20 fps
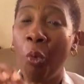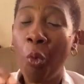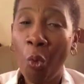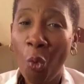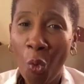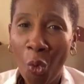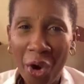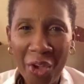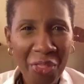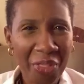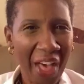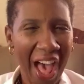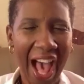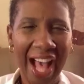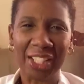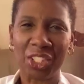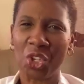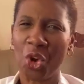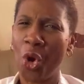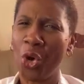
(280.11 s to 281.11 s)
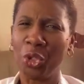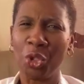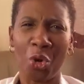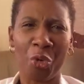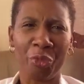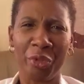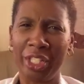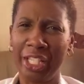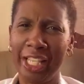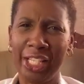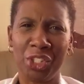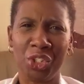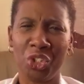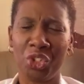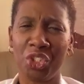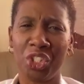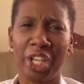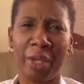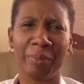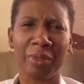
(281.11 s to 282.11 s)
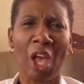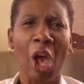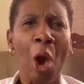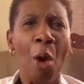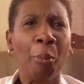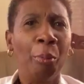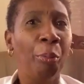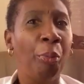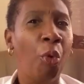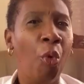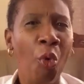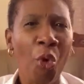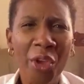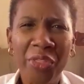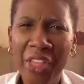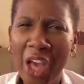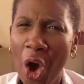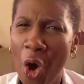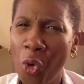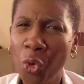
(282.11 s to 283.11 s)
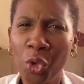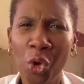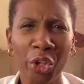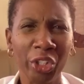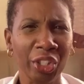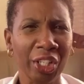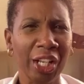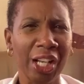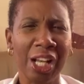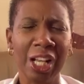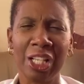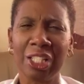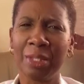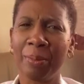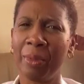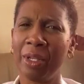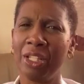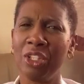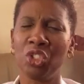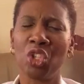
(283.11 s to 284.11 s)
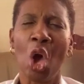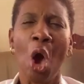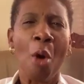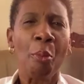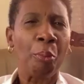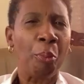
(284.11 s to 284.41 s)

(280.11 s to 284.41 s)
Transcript: pour that on our relationships, Pour that out on our husbands.